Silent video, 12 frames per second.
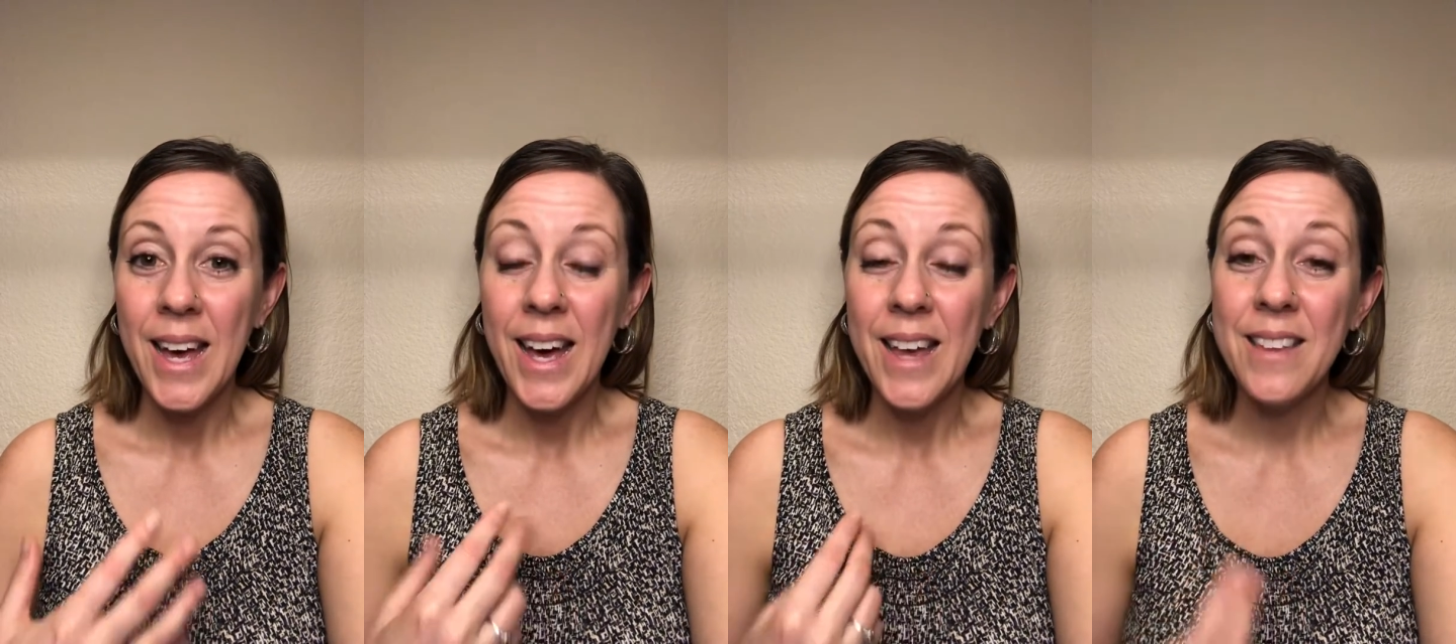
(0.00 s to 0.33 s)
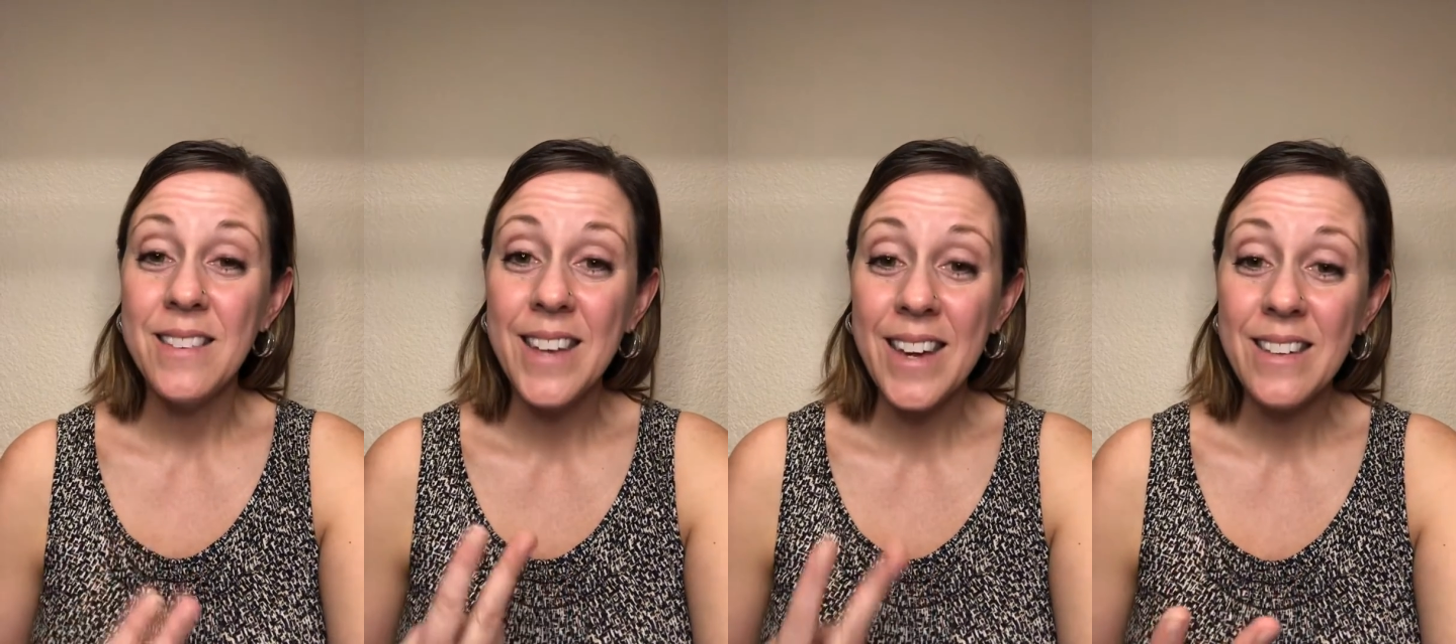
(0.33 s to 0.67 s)
And the
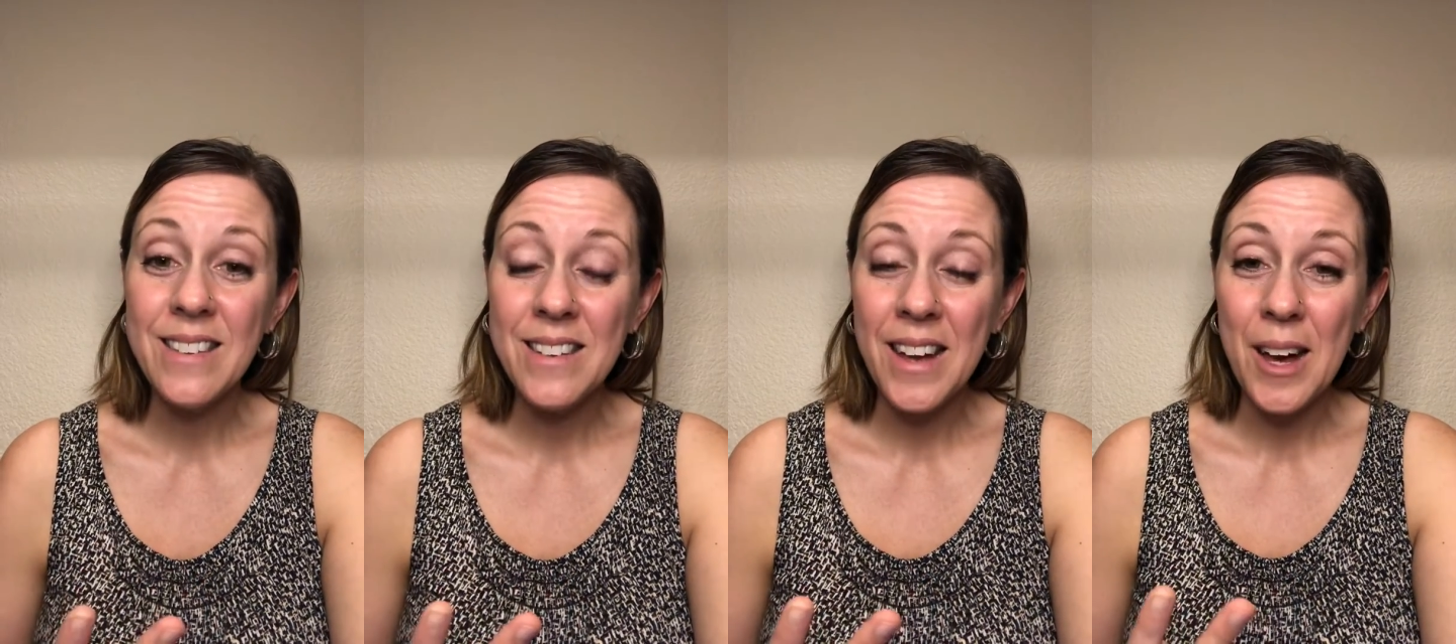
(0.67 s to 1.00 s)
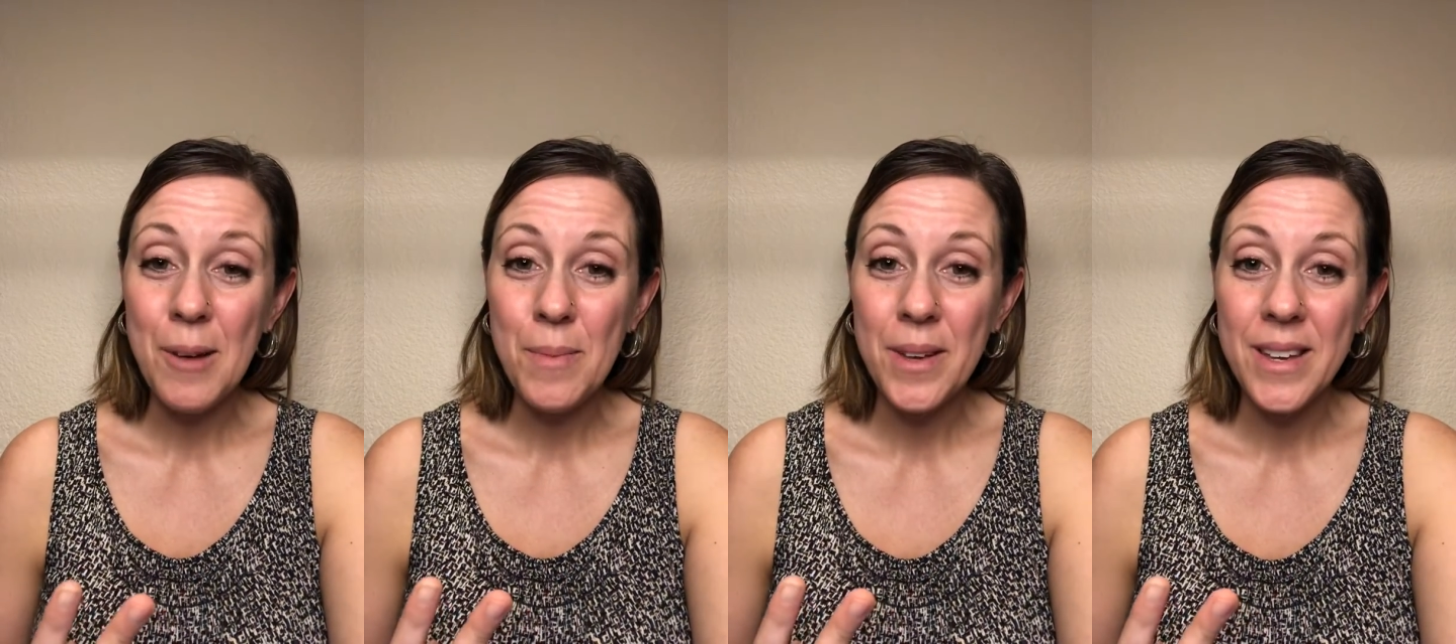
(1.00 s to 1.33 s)
second
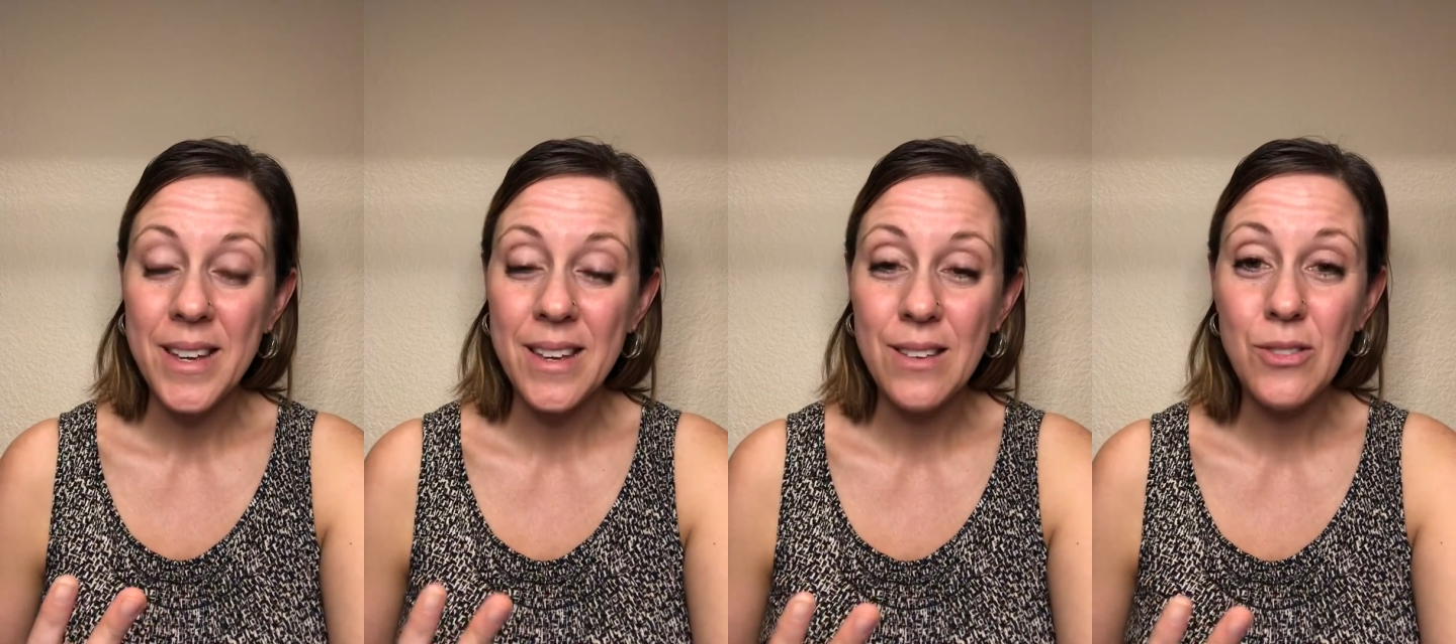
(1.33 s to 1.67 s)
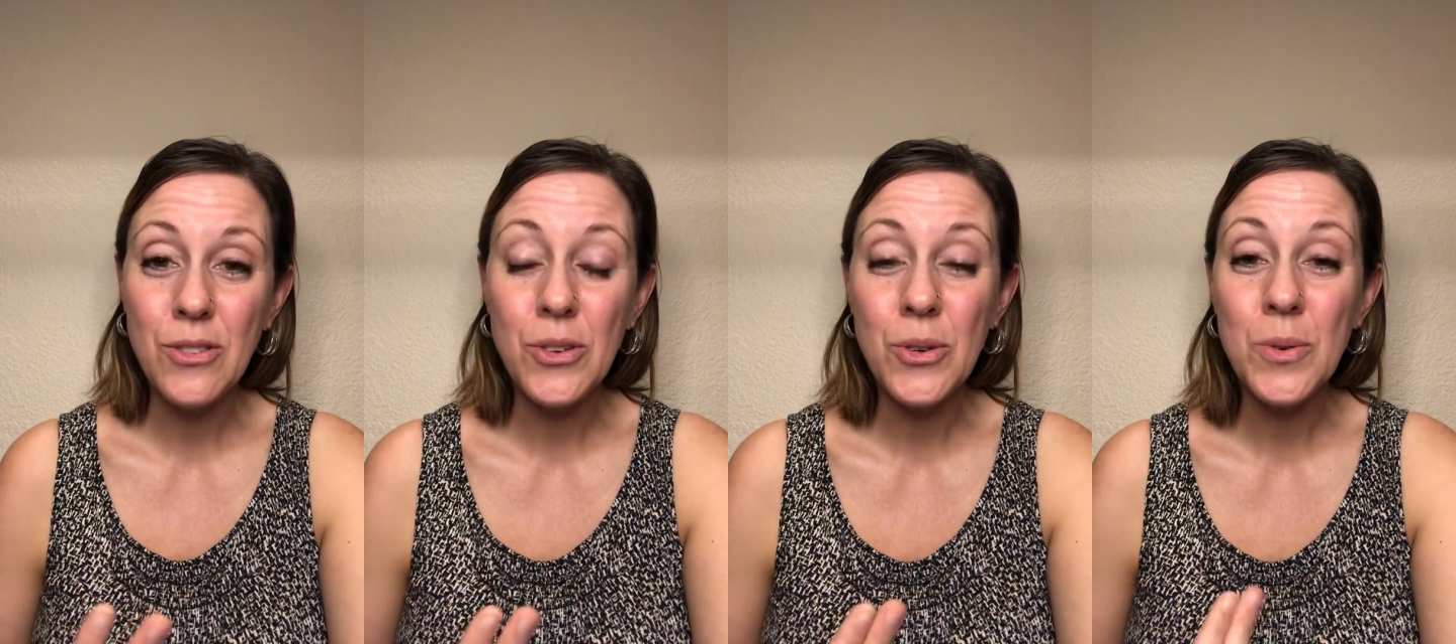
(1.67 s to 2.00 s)
step is
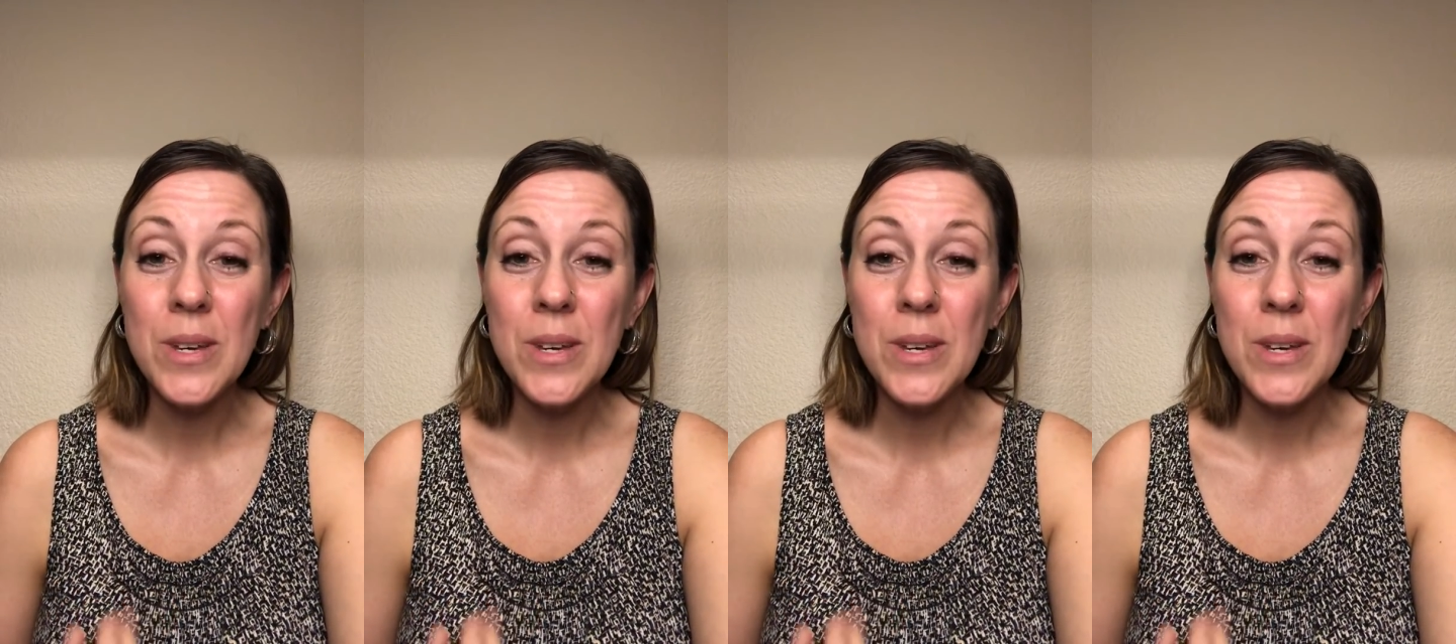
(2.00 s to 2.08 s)
to